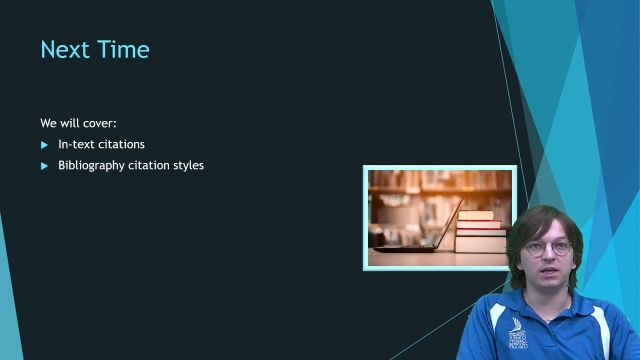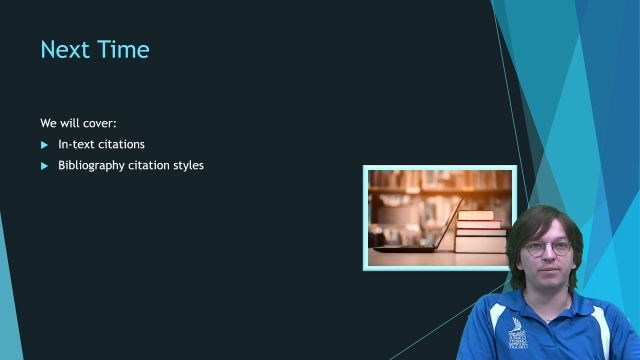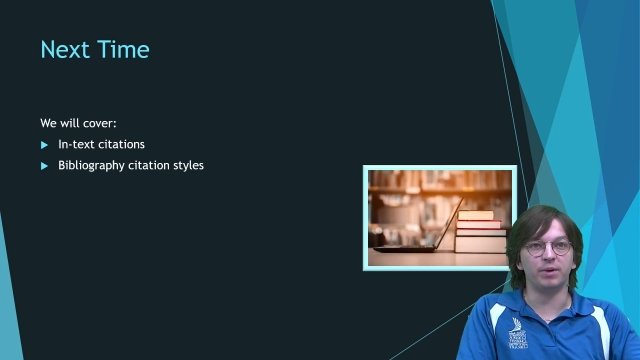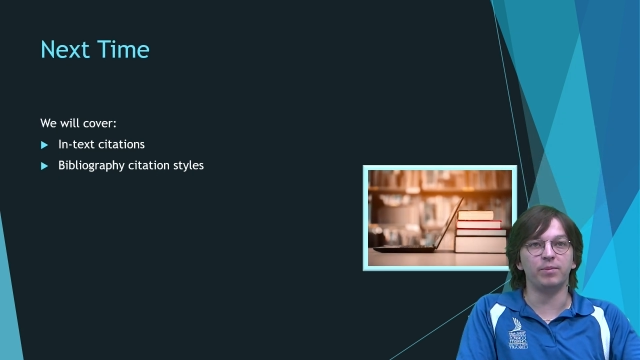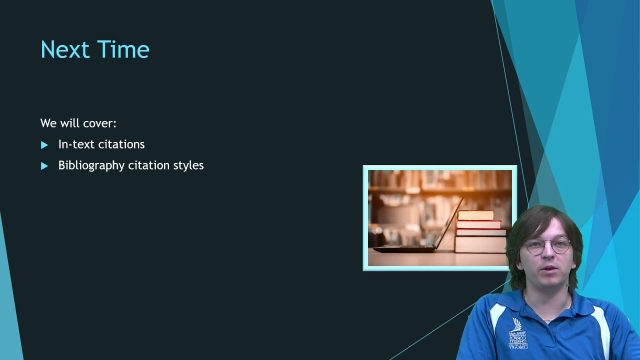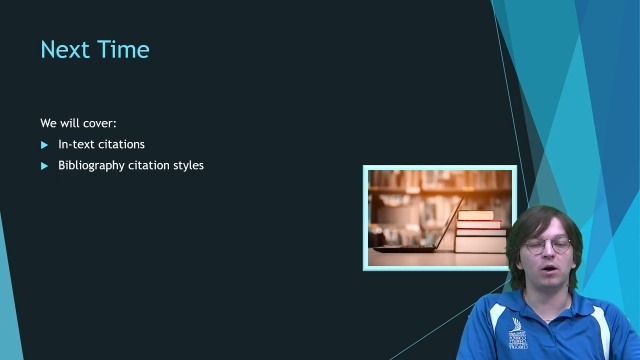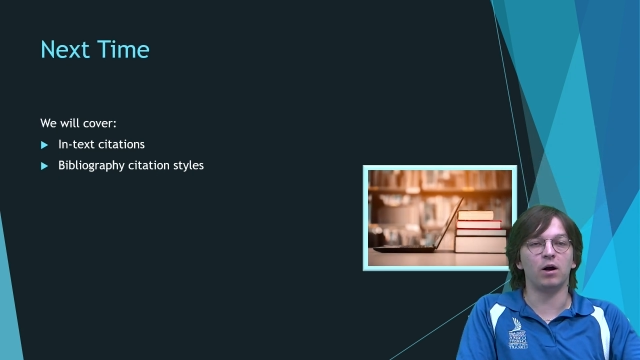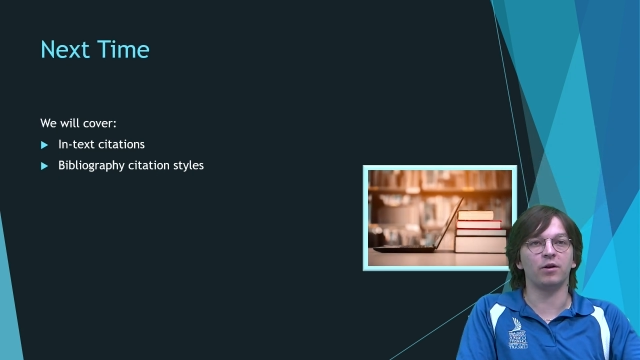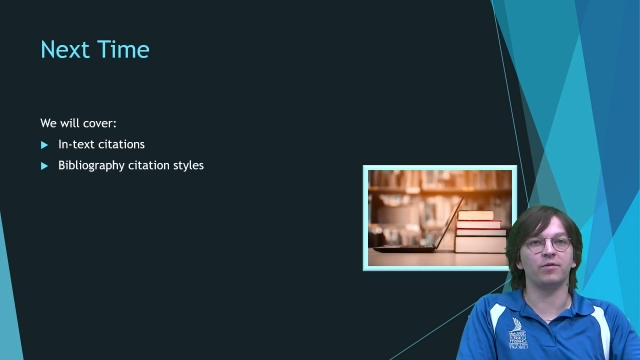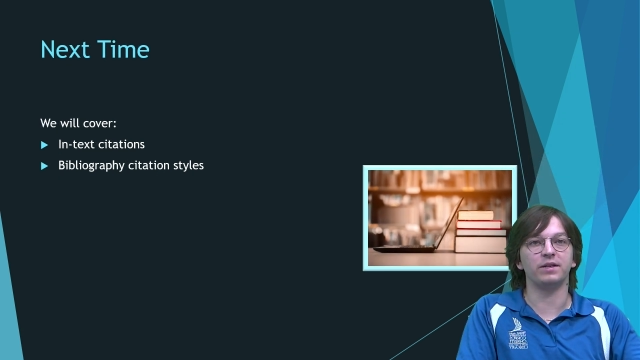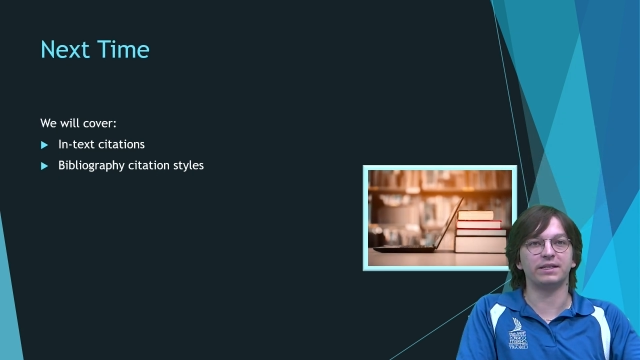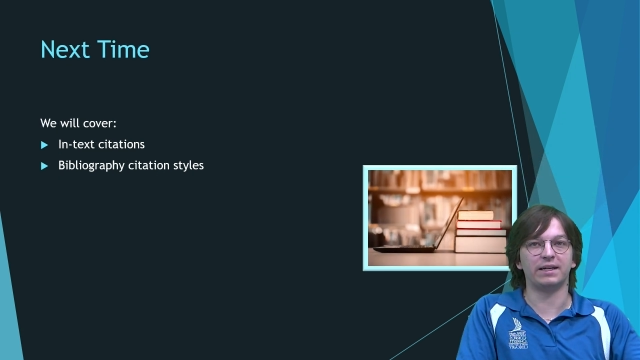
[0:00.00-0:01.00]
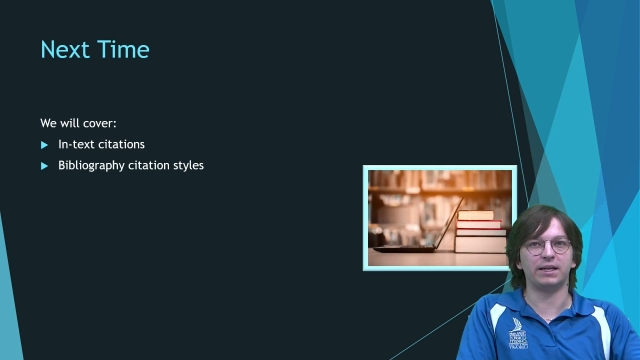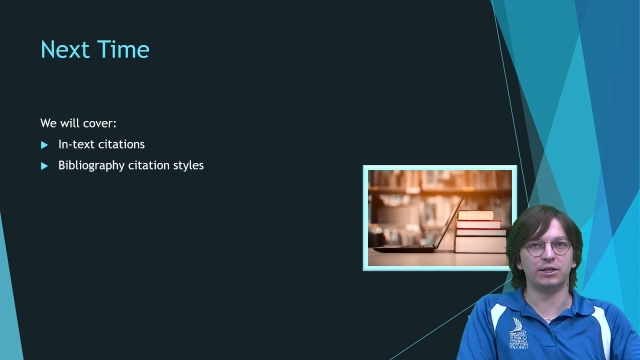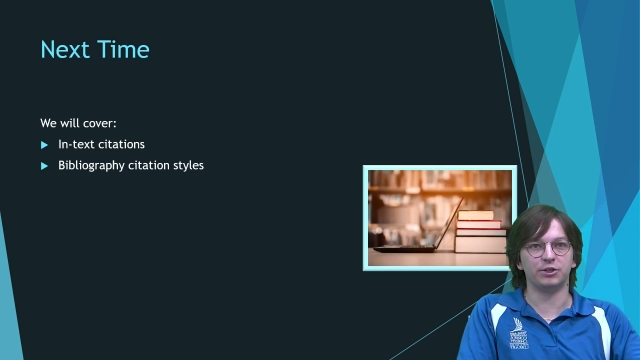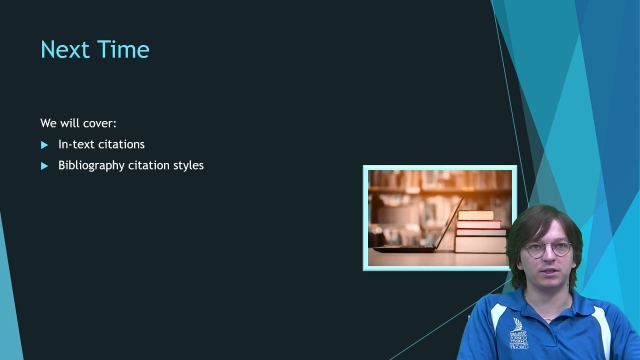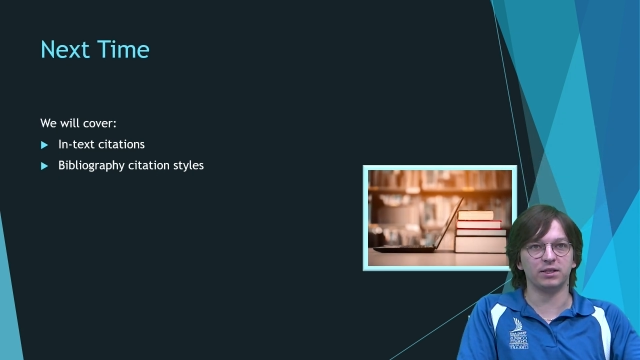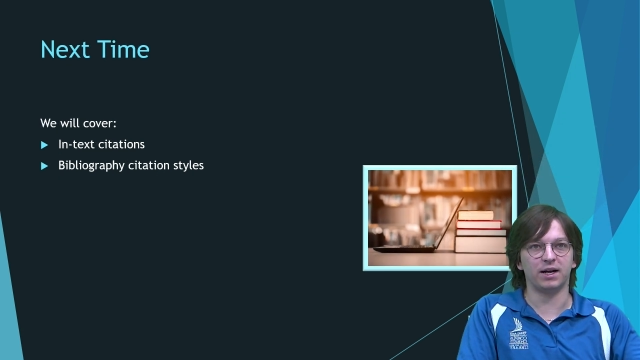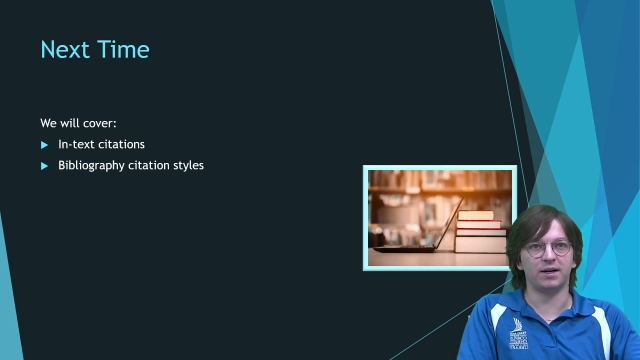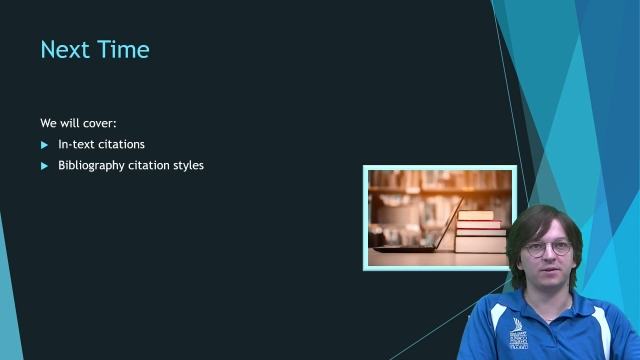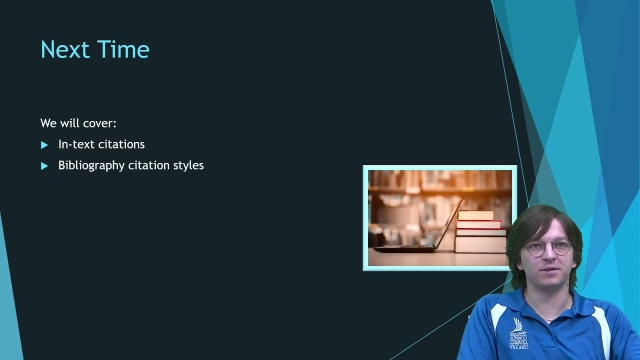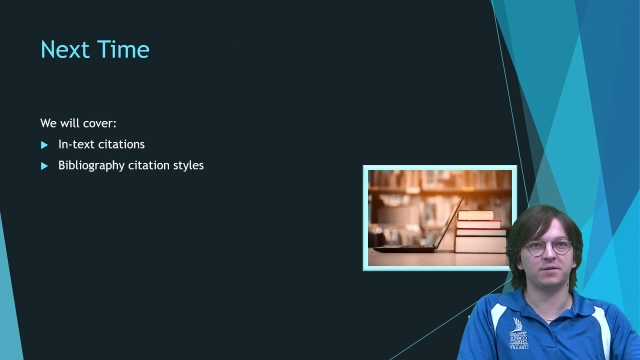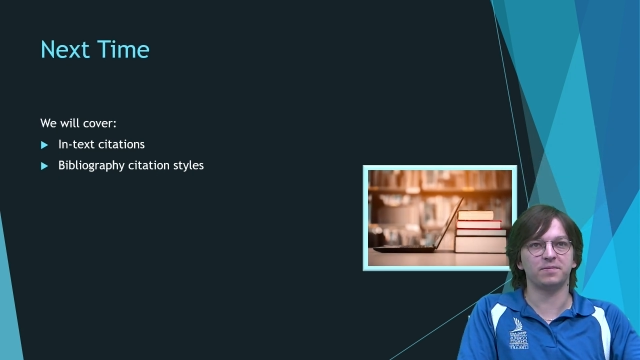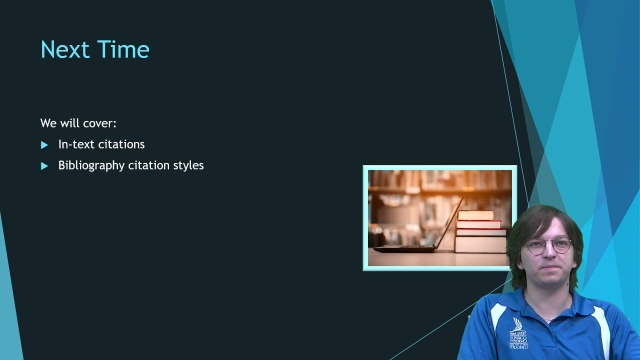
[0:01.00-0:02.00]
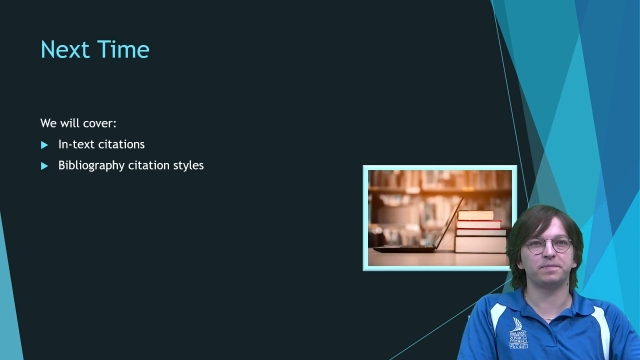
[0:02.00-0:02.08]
and bibliography citation styles.